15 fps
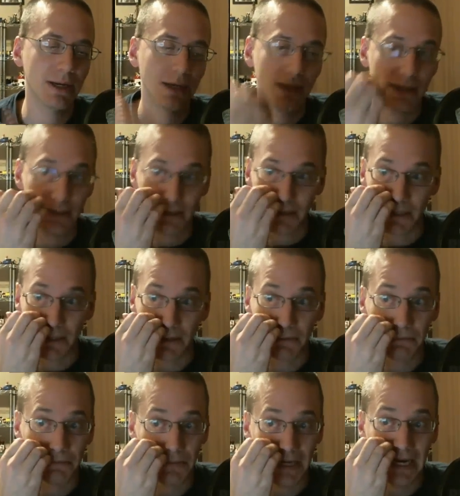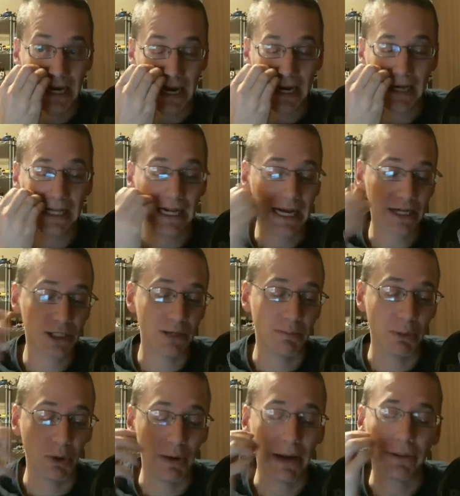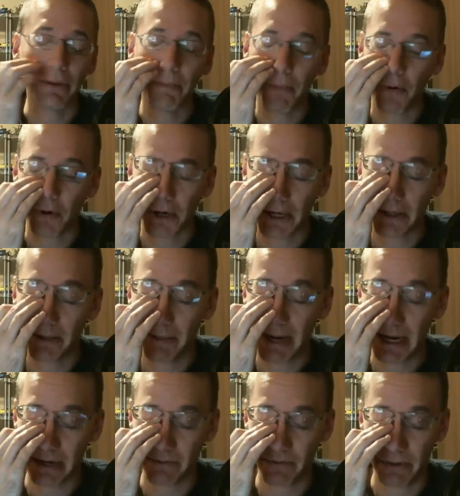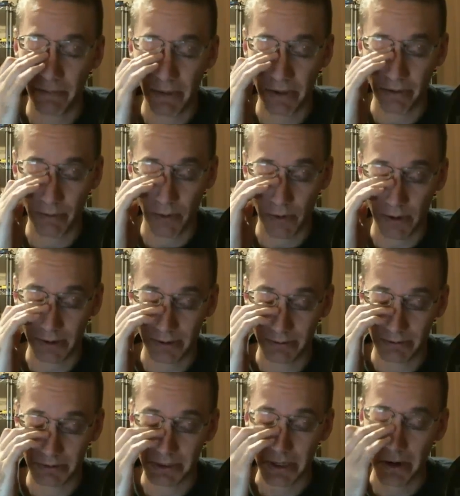So it actually blew out the port on the back of the motherboard. So